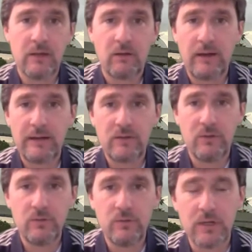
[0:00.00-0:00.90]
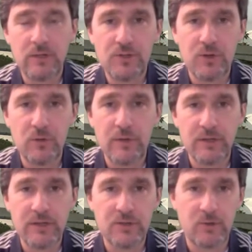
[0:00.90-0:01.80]
like to show their
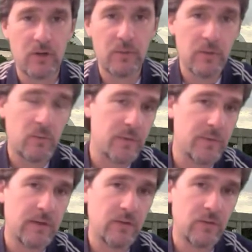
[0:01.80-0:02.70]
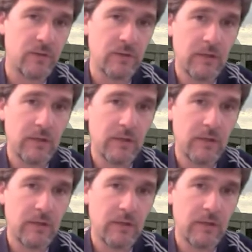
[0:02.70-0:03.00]
disgruntlement with things that